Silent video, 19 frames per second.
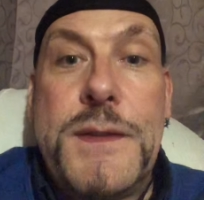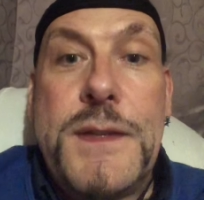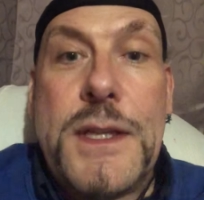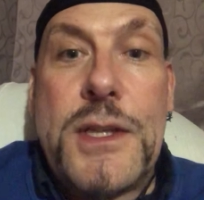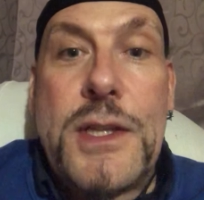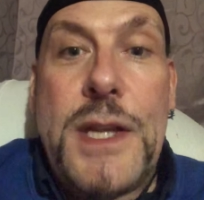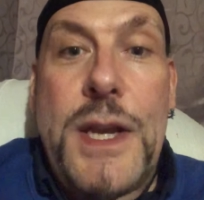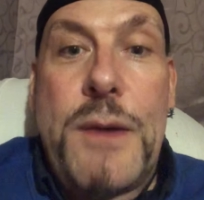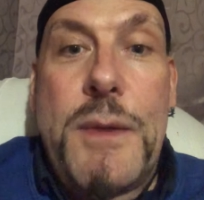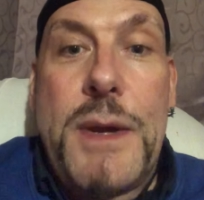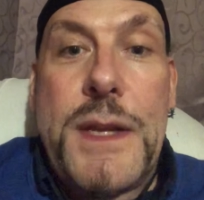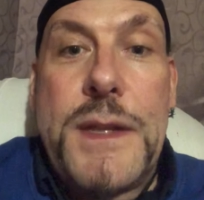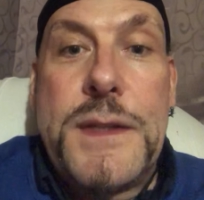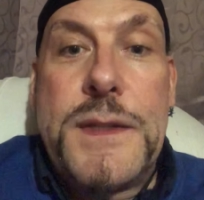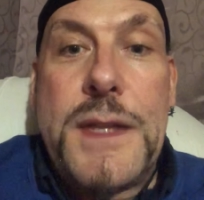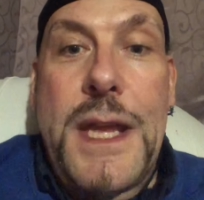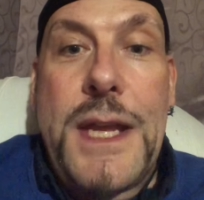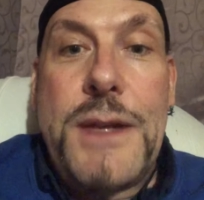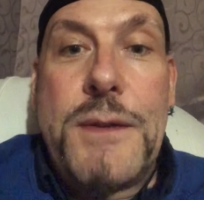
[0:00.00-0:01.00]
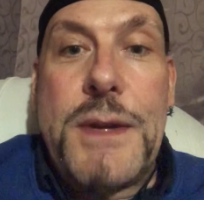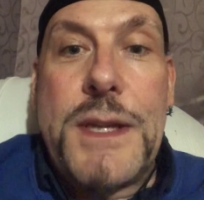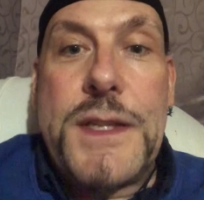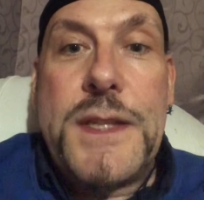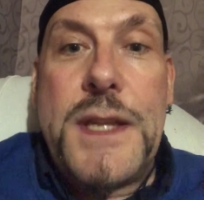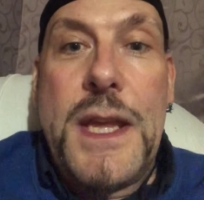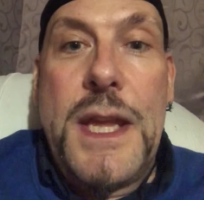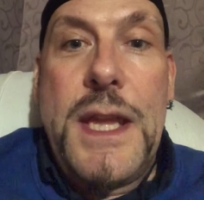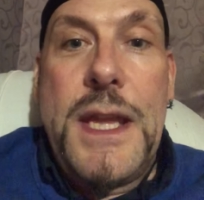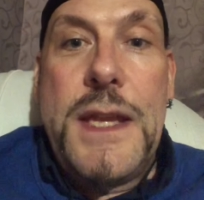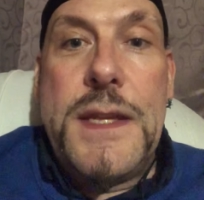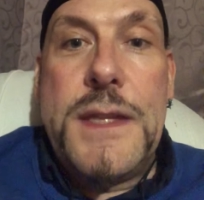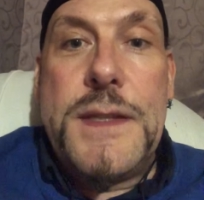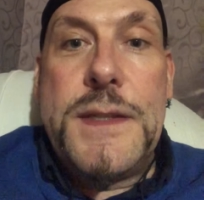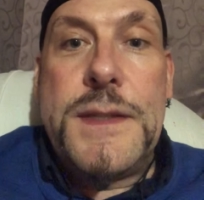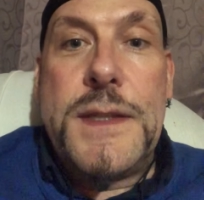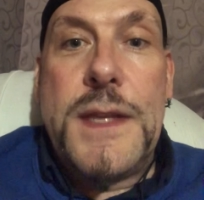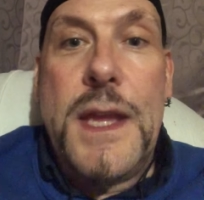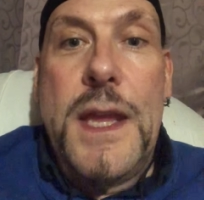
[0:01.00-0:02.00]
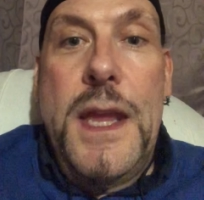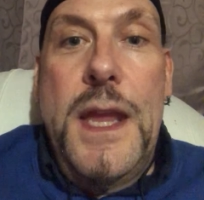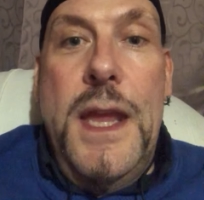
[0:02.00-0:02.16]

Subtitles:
sexual anorexia is